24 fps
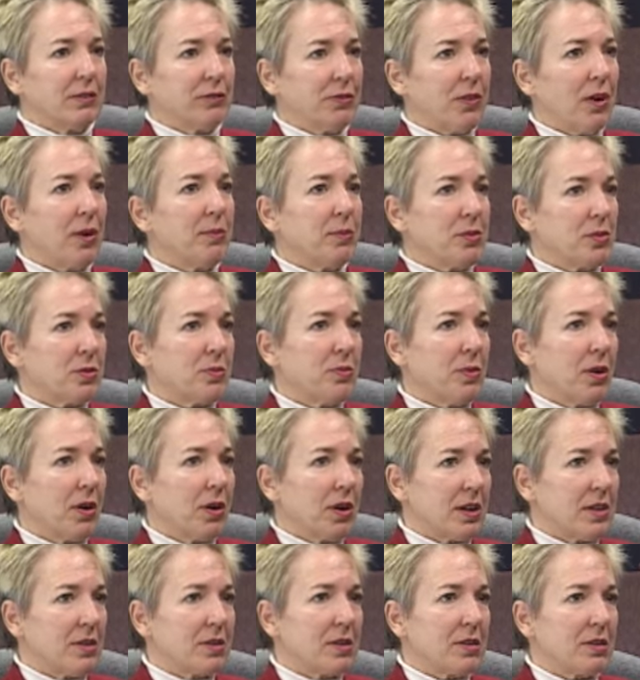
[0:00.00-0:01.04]
farmers
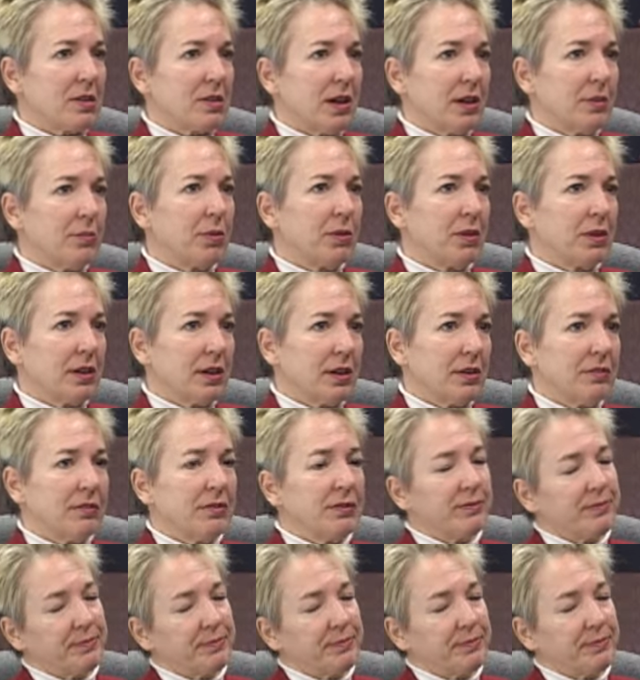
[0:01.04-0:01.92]
markets, I believe.